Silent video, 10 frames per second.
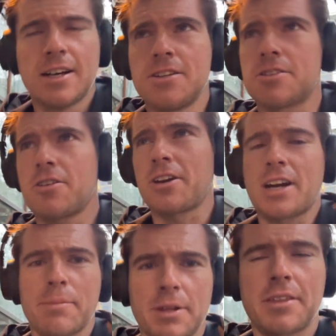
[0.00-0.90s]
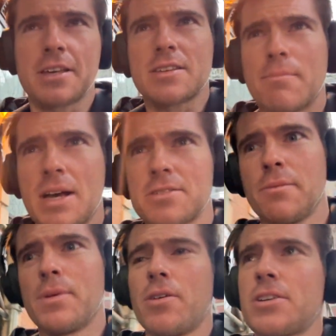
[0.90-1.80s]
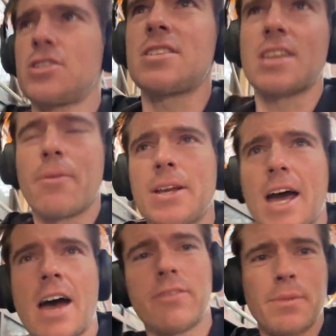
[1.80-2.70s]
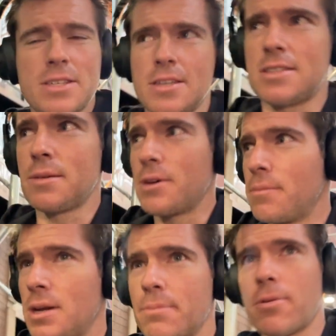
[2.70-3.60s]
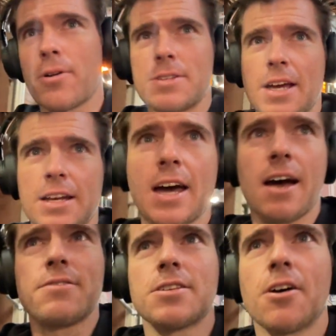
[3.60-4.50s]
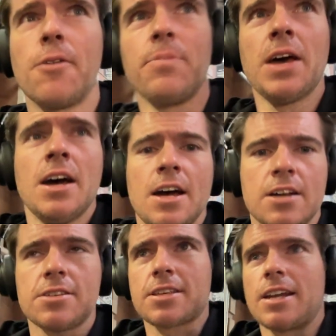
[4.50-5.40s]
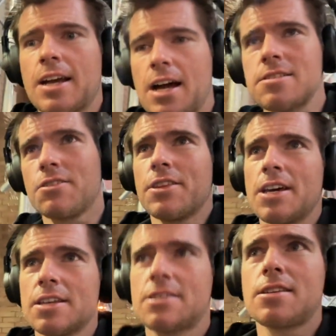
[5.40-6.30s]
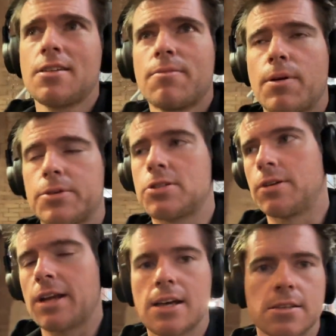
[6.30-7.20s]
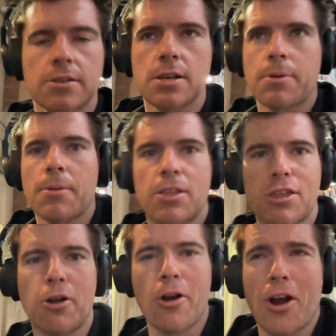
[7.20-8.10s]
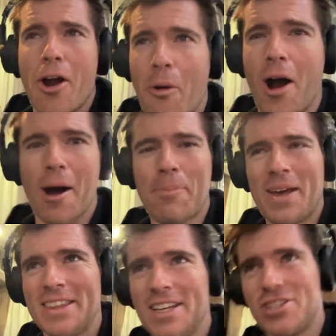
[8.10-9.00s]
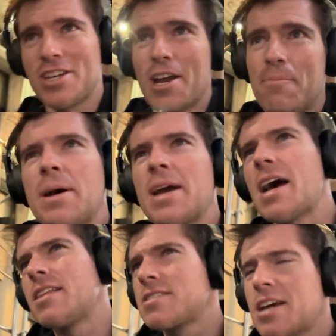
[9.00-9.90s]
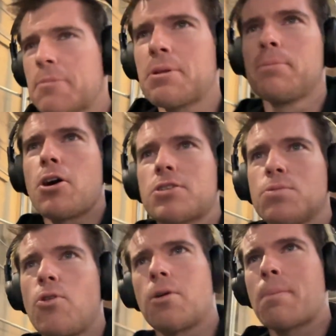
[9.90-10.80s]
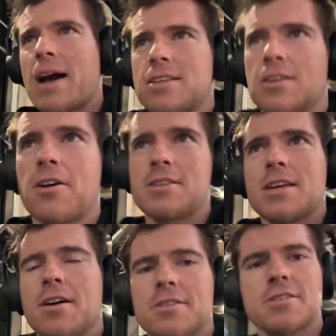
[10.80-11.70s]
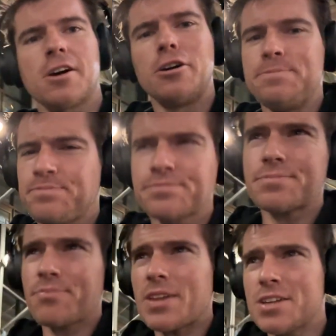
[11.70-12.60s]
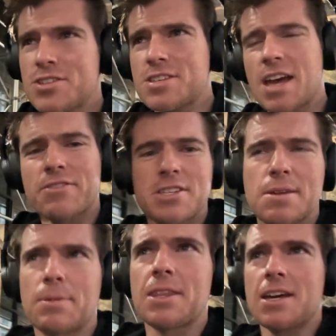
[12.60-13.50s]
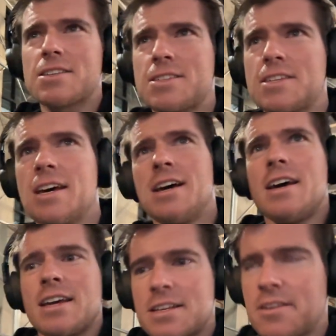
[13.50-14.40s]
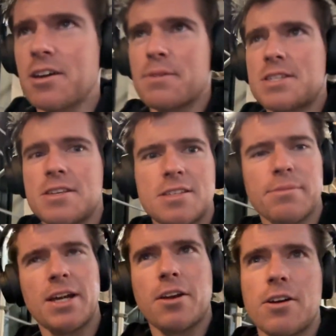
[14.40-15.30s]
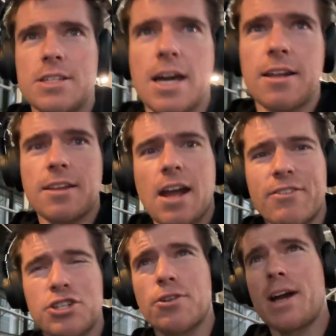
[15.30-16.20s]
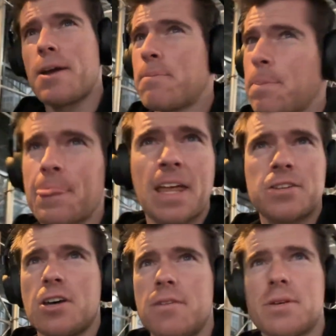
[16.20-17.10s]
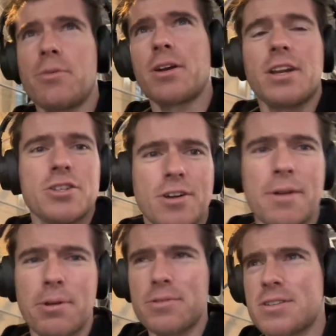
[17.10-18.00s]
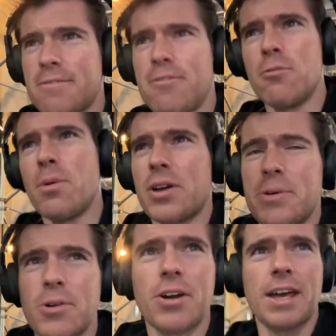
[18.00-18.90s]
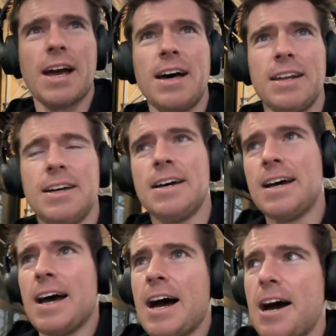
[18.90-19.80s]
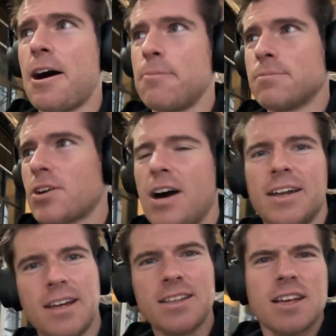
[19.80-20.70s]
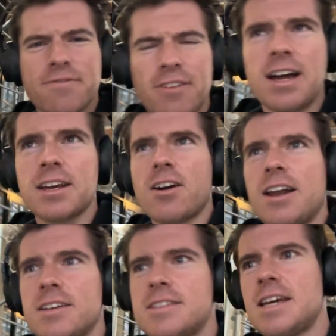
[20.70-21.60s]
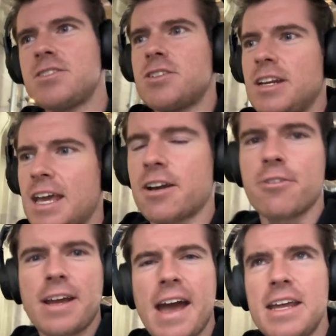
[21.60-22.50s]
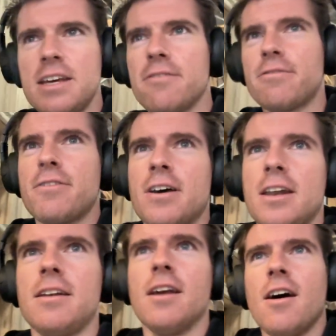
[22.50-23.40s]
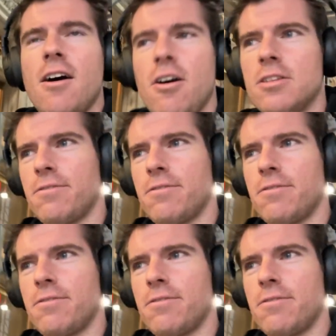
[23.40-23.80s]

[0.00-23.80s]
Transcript: Just got a couple of things of Muscle Milk, just something to have in my system and a bit of protein to add. So just gonna guzzle this. Probably shouldn't guzzle it, because I'll probably throw up in the gym. yeah, there's a couple of blocks walk back to the hotel. So just have a sip of this, get something in my system, let it go down, and then have a train. In terms of what I'm gonna train, probably just a full body workout. It's fun. It kind of teaches you to get creative and on the